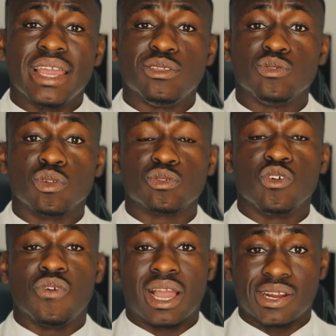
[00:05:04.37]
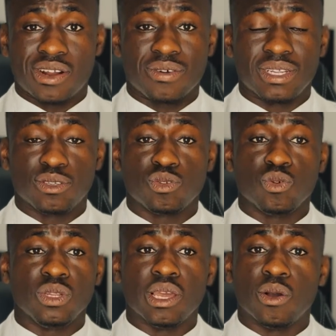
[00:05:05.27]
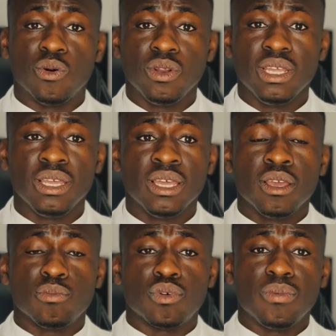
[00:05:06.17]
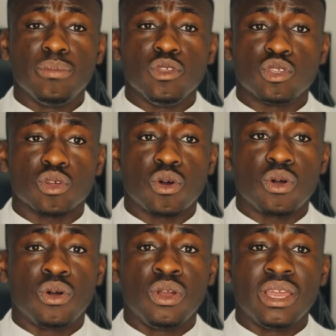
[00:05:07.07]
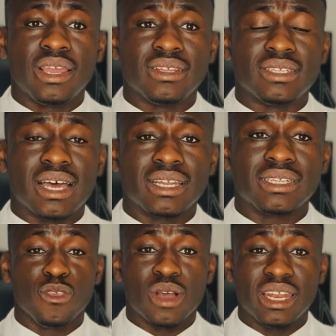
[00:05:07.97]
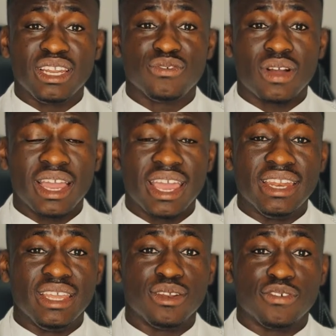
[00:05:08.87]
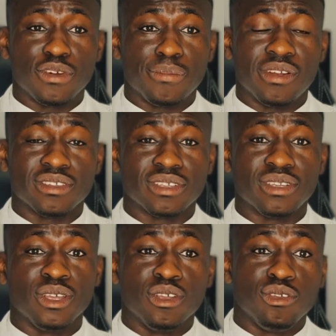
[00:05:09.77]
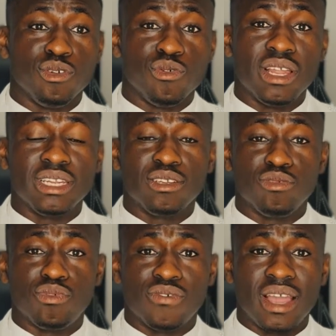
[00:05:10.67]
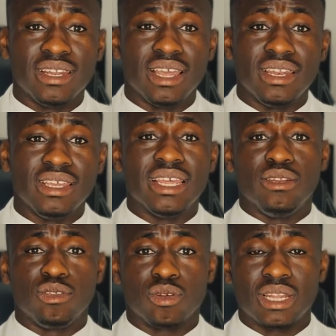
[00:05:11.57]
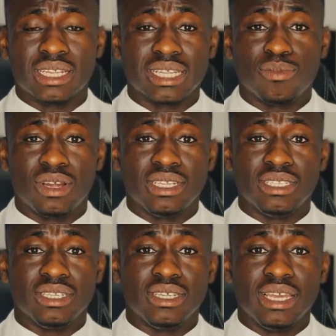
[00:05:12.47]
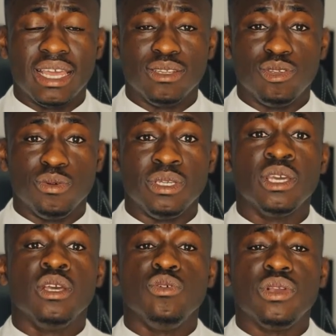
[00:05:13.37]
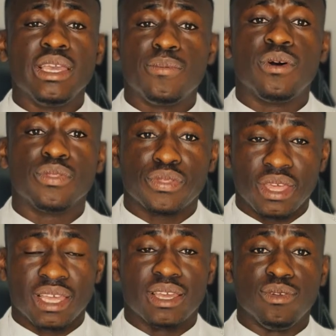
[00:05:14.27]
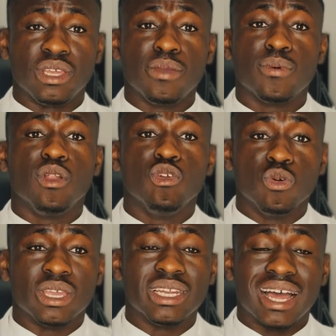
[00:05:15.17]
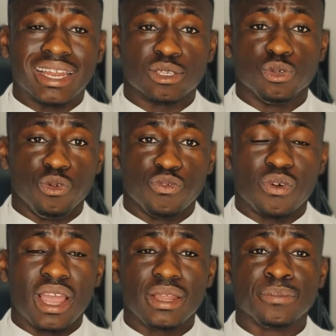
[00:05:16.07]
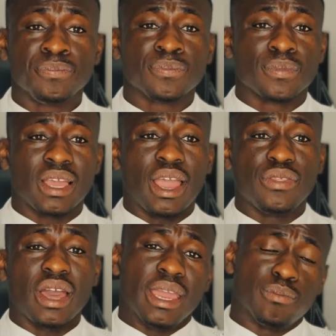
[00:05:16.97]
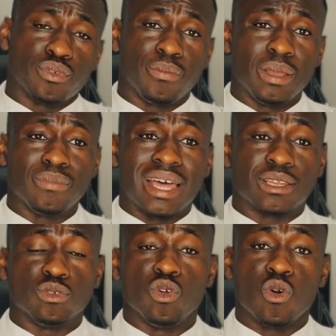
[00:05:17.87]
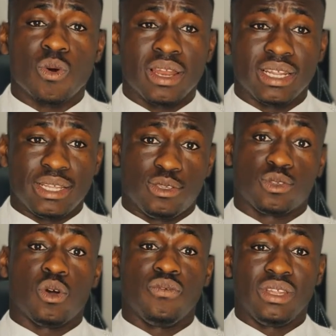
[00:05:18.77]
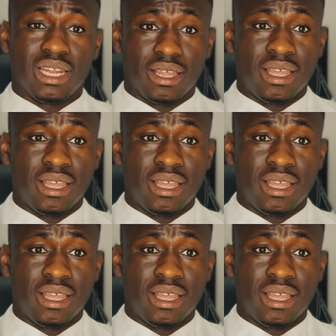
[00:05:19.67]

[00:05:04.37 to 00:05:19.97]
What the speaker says: is not overcrowded? So the only problem you saw is that you identify a need of a person, you went there to provide a need, and you saw that someone is doing. You keep on thinking, you keep on looking until you find either a problem that no one is solving